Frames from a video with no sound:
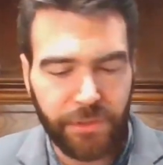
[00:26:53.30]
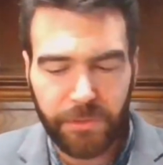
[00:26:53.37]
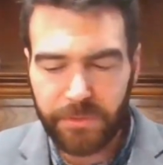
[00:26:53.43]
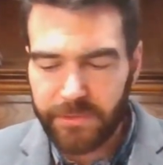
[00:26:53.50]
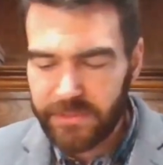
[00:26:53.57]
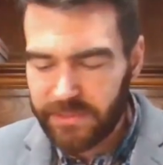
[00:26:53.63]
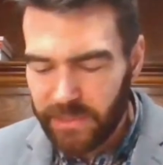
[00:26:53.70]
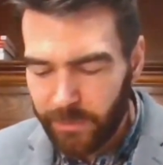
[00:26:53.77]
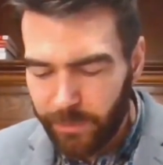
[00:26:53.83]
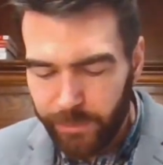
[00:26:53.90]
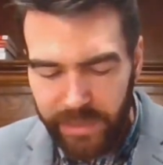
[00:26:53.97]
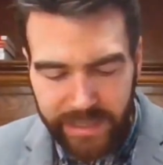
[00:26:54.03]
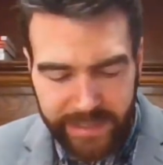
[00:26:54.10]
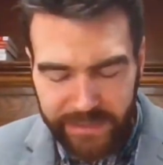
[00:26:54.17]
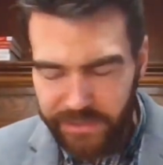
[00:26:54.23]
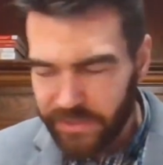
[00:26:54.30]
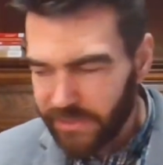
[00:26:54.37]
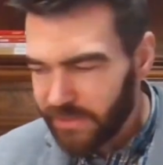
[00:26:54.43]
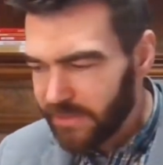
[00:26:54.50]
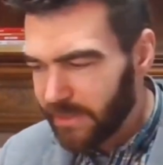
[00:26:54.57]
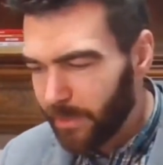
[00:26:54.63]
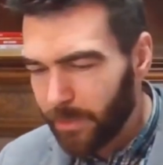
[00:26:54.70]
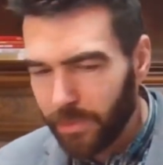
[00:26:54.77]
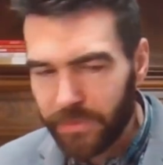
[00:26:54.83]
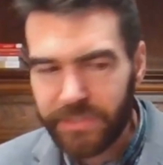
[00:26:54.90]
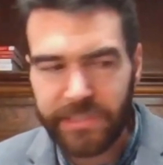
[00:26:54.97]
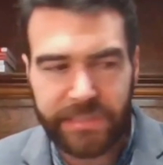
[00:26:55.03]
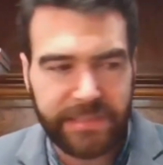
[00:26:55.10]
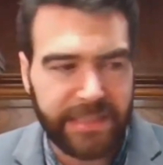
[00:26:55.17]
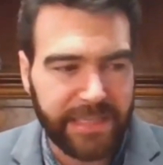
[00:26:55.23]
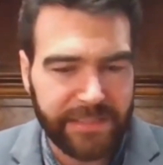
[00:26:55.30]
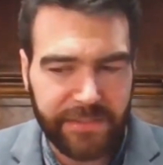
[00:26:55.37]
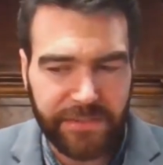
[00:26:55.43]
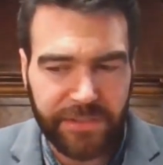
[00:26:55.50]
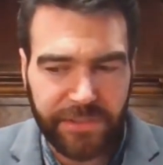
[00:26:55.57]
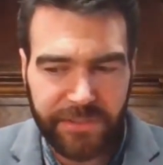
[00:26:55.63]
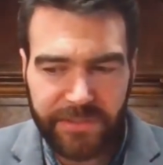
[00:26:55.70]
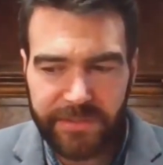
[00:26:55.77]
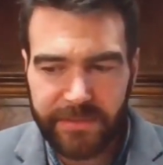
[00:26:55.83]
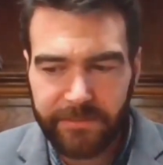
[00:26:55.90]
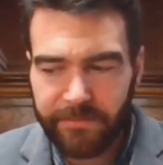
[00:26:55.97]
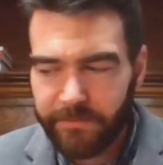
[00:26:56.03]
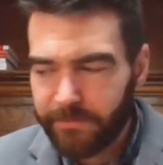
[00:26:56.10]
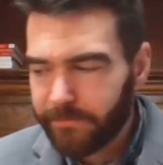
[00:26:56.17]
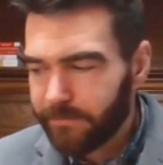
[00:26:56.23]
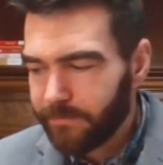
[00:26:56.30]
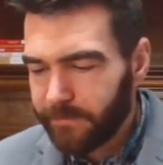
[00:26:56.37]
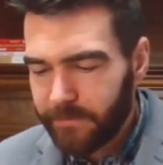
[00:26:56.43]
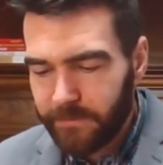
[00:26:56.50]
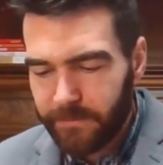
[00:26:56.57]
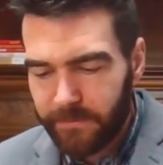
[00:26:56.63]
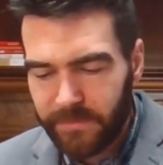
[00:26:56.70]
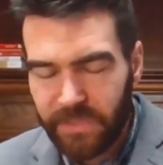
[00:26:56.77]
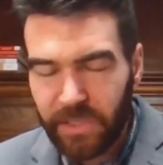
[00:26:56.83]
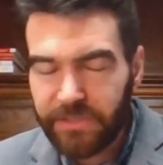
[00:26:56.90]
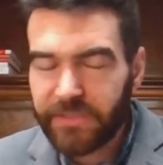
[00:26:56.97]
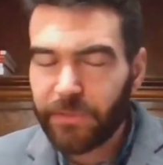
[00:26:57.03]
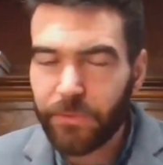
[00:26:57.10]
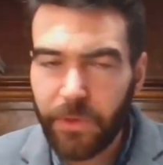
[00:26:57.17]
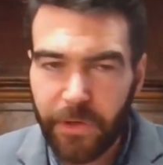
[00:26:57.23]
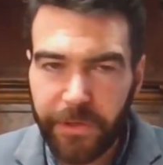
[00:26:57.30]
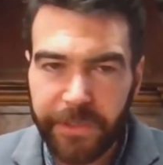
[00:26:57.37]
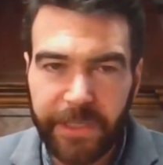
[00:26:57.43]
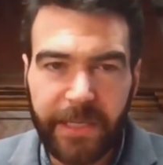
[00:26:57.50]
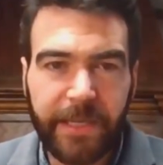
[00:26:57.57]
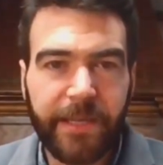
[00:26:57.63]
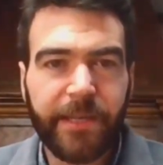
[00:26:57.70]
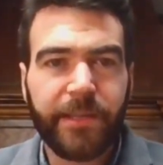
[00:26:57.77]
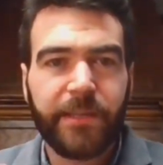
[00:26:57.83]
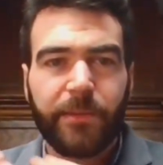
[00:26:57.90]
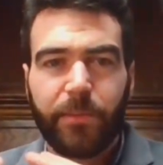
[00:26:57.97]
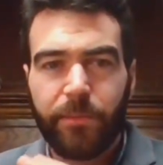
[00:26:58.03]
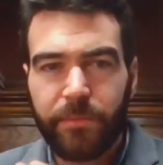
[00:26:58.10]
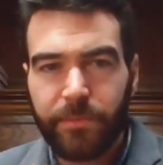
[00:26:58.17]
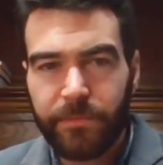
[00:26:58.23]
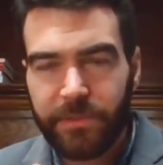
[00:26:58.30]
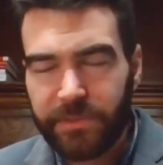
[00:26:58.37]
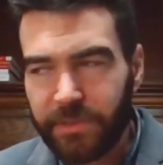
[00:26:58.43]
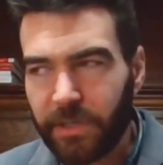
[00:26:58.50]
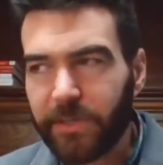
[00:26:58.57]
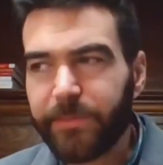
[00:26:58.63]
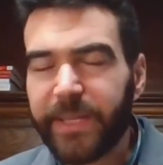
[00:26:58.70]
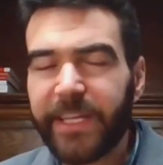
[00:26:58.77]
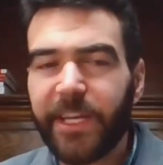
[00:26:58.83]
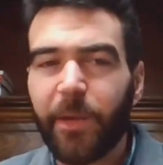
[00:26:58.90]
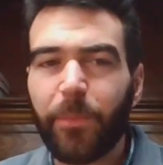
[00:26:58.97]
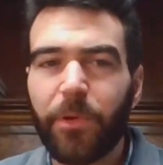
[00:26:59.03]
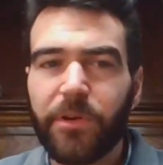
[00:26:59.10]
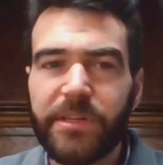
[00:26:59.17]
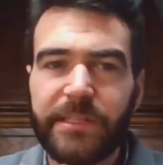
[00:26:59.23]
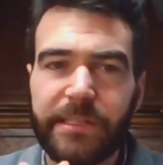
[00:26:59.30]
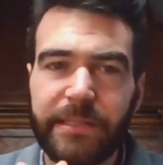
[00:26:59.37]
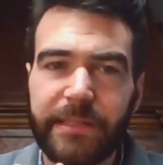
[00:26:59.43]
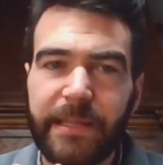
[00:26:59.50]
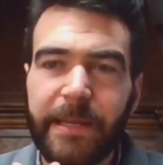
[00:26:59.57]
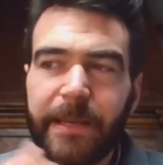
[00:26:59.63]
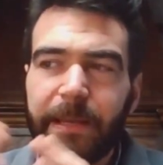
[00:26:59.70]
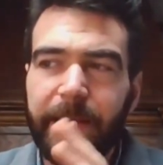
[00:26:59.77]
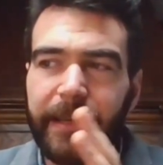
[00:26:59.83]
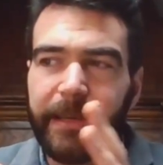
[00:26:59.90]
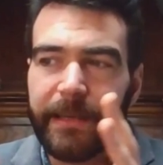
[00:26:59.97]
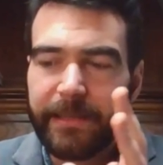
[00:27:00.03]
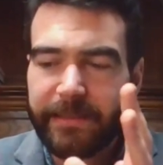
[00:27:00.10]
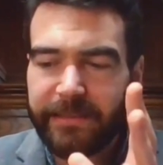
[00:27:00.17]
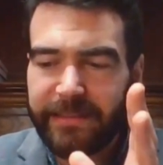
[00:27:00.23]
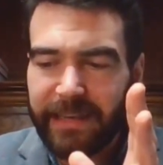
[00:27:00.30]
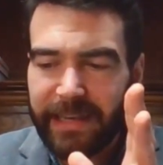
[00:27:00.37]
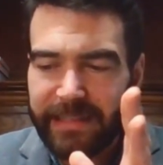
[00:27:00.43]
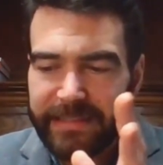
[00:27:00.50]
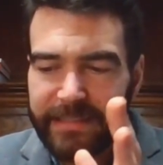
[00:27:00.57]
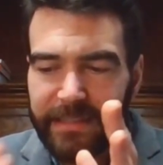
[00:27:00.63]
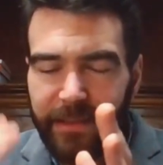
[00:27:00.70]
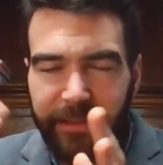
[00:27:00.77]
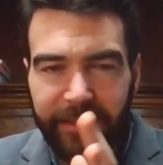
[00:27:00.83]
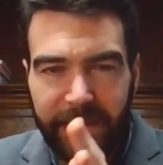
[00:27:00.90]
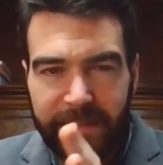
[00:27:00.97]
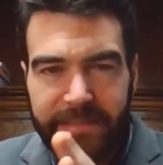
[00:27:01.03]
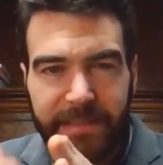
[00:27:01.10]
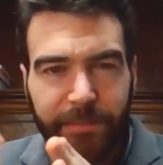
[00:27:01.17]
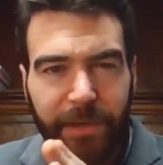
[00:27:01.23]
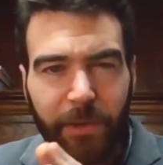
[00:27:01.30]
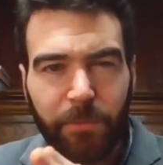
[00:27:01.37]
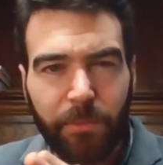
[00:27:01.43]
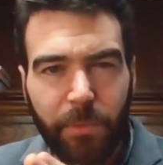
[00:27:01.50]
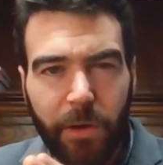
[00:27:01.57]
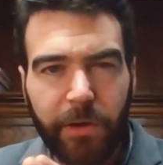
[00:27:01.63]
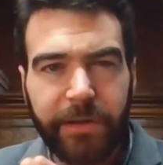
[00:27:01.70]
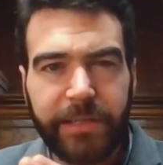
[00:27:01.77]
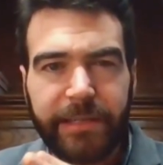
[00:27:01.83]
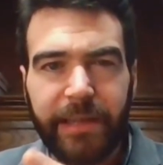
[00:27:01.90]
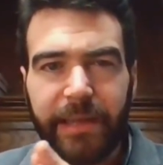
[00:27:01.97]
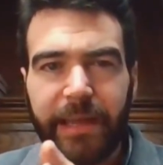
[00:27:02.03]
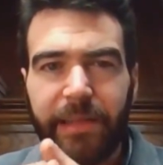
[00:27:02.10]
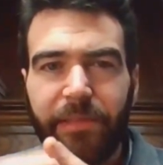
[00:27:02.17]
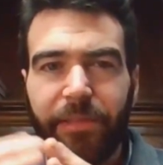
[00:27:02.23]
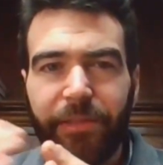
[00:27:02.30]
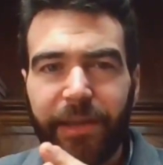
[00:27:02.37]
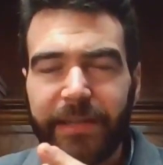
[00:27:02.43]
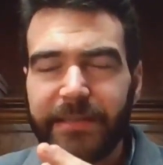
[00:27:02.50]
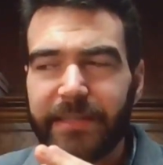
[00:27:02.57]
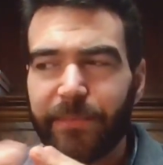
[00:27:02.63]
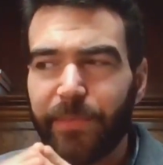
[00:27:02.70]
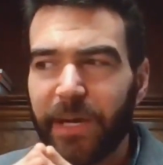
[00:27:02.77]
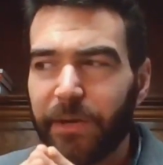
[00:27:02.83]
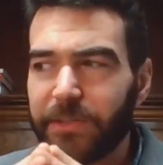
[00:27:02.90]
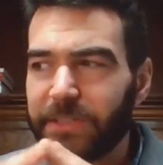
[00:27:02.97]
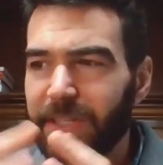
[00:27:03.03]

stop being just a person that just does the work. Start being a person that thinks about marketing and thinks about